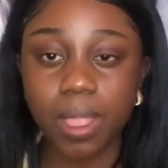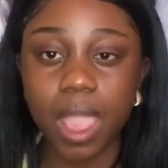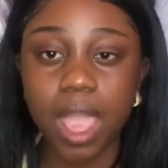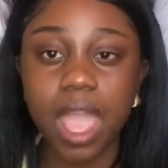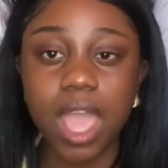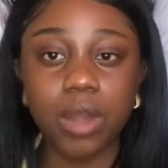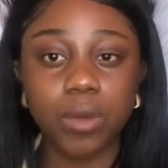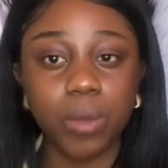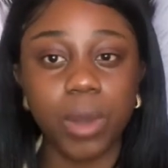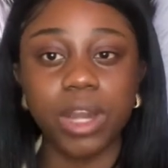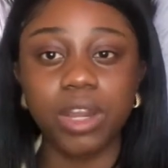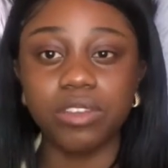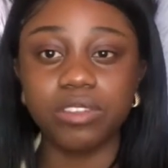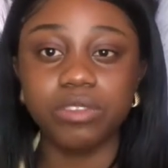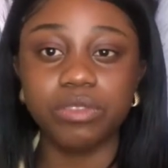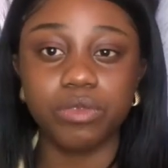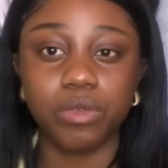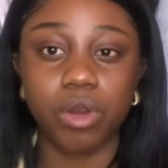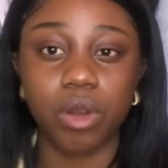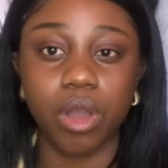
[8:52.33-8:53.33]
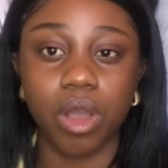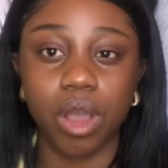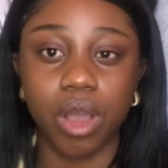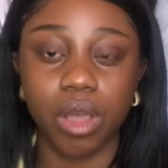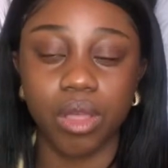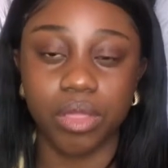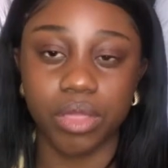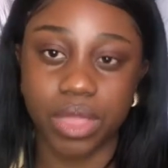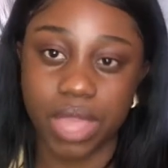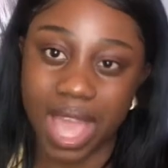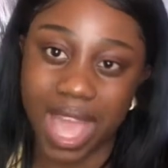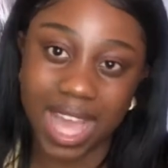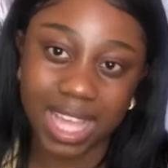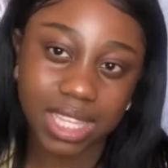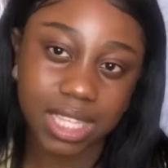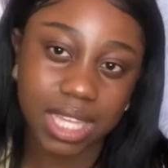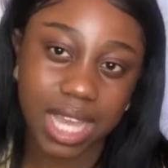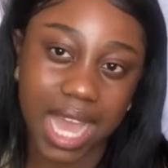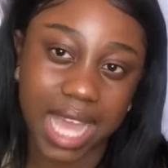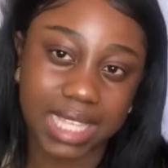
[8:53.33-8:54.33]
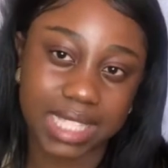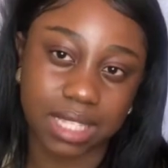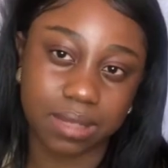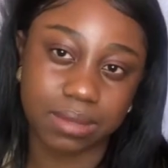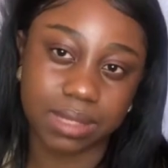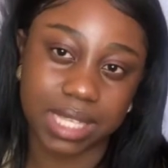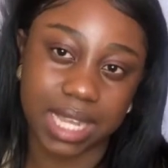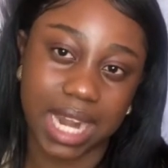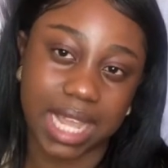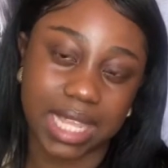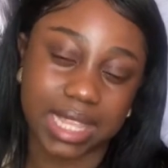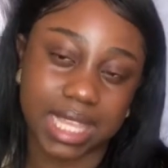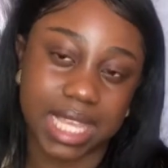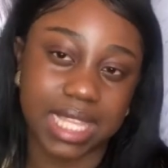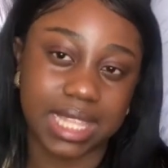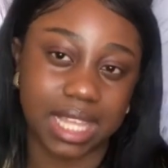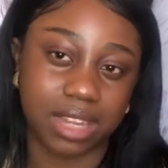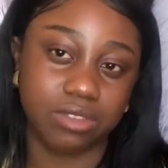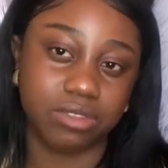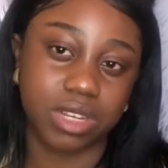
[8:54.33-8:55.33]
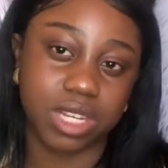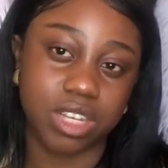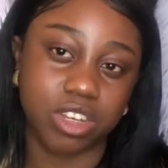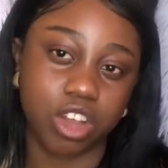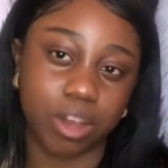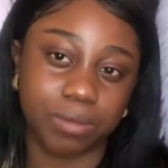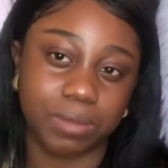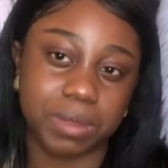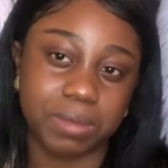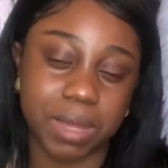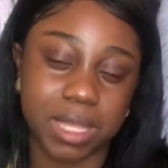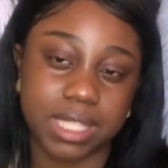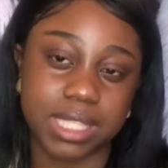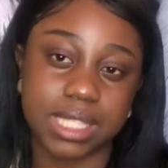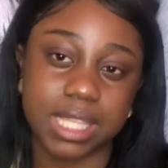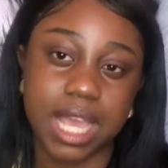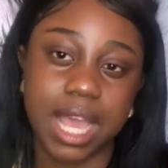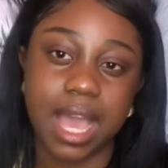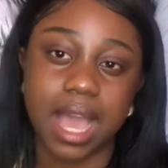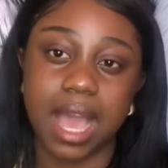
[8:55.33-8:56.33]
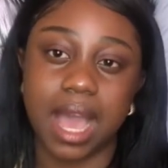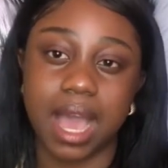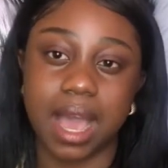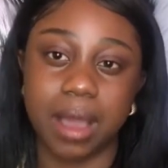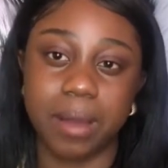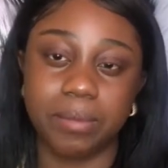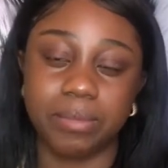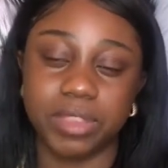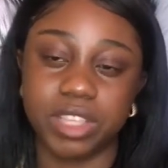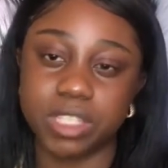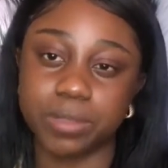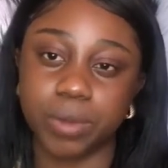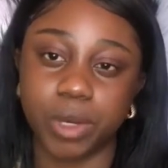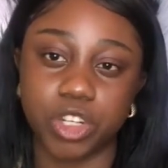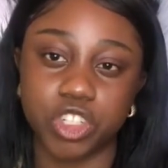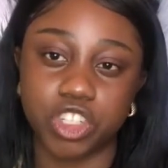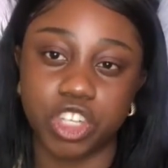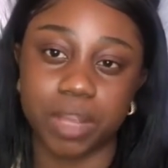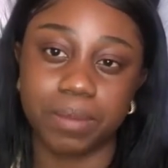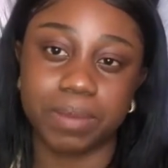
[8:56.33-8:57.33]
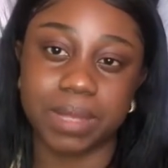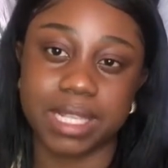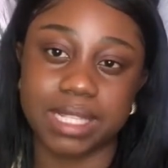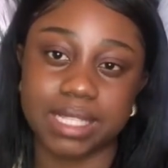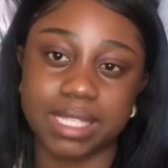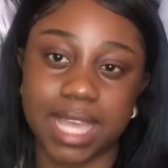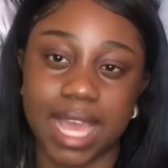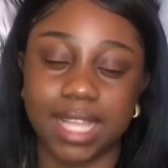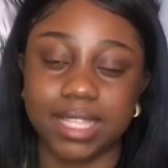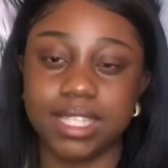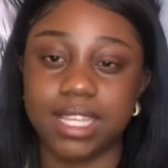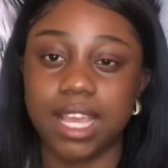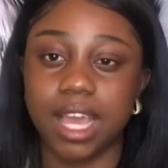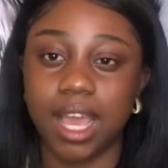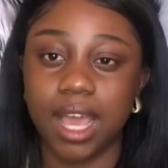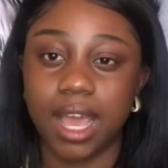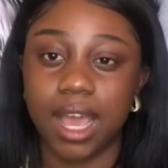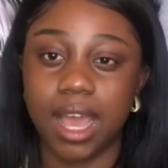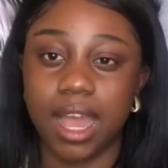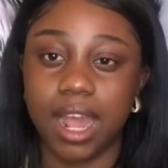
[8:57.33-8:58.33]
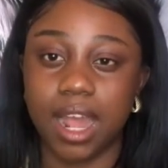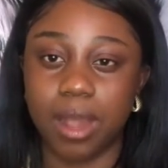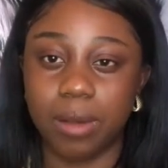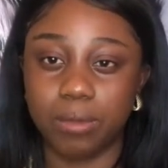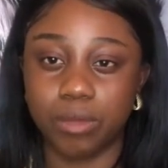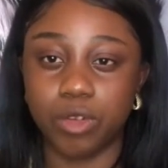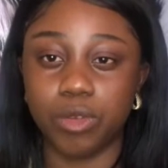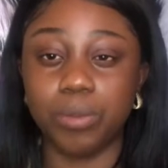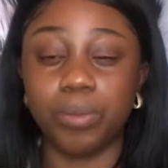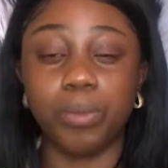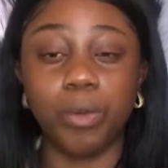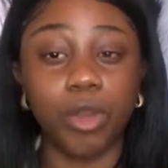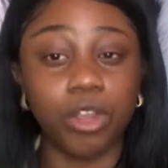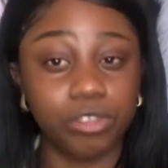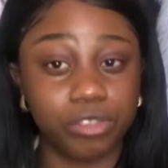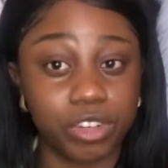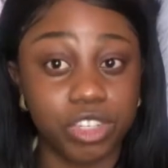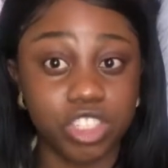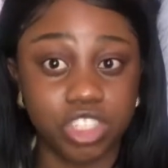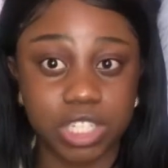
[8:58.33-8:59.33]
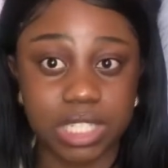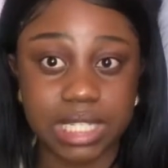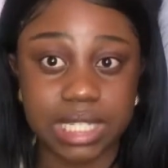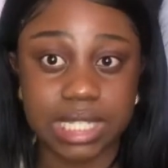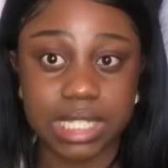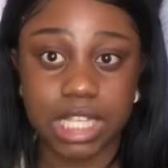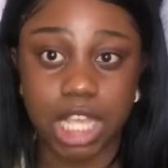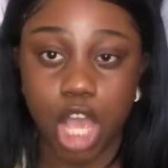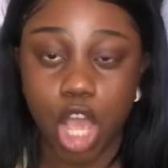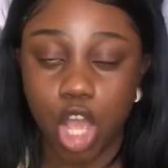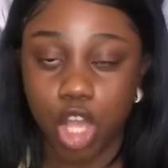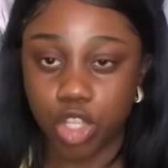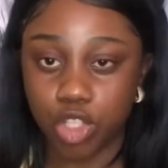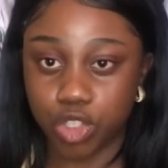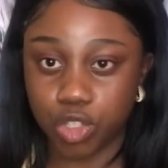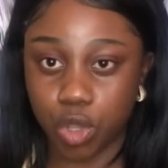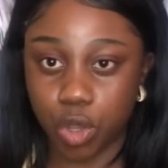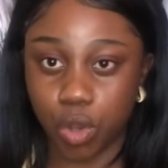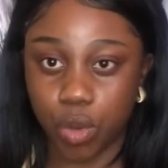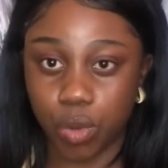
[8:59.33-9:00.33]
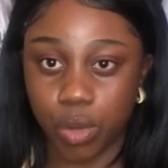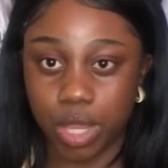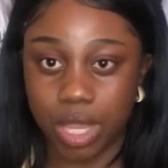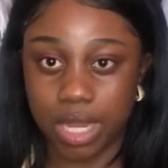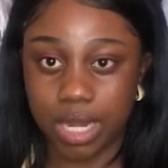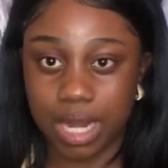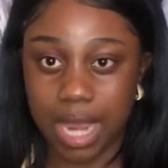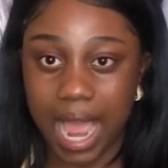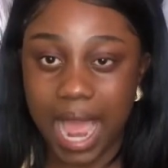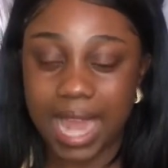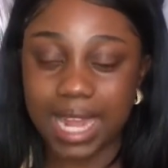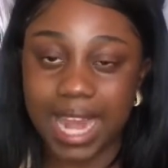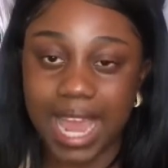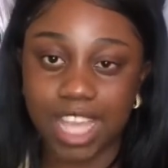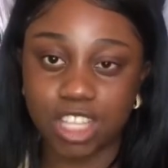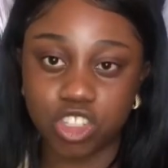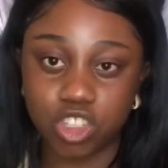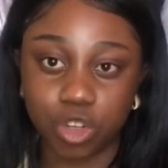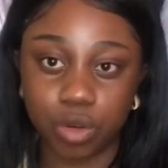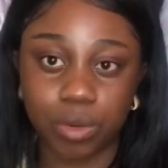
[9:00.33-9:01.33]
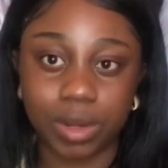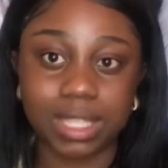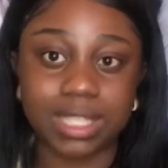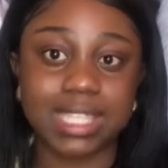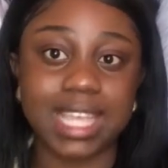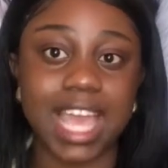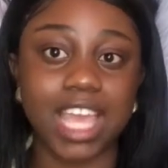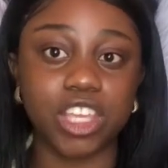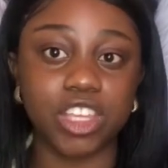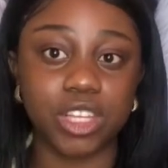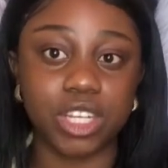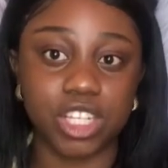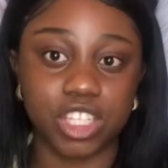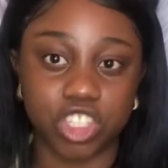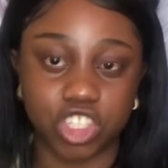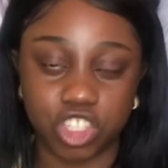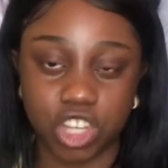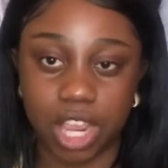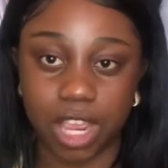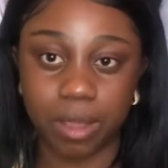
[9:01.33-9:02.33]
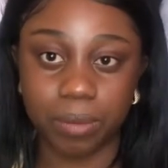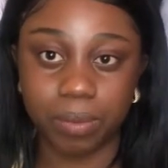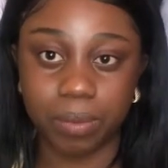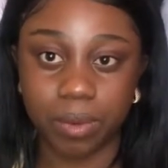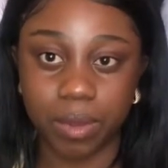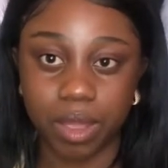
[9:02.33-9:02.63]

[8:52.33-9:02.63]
And one of the other items that I think that really complements this body shape is that boyfriend jeans. So it highlights your rectangular shape